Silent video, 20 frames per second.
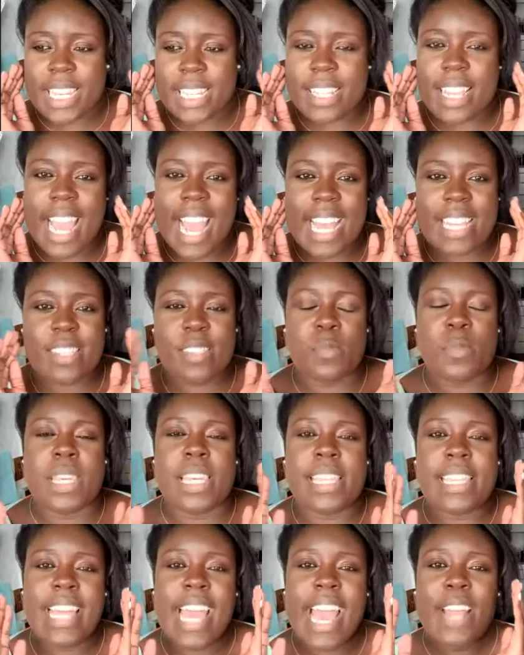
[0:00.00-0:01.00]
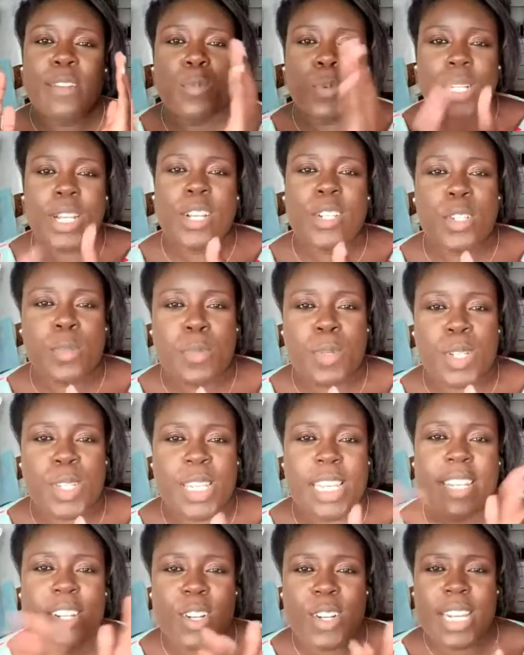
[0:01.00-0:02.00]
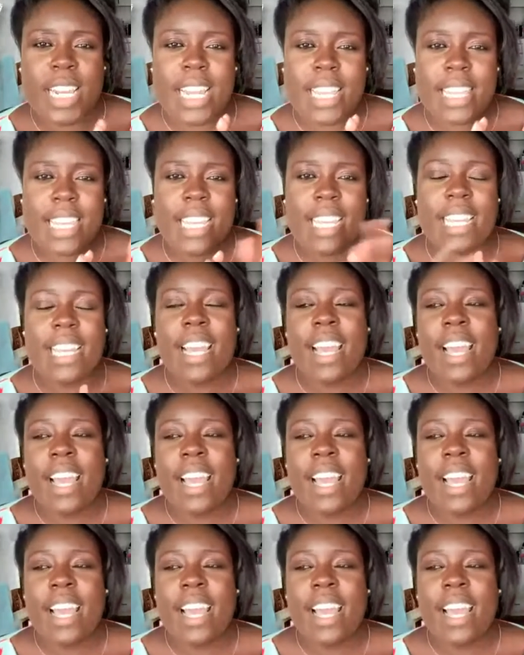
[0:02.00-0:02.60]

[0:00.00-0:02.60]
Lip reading: it has to be that 100% or nothing.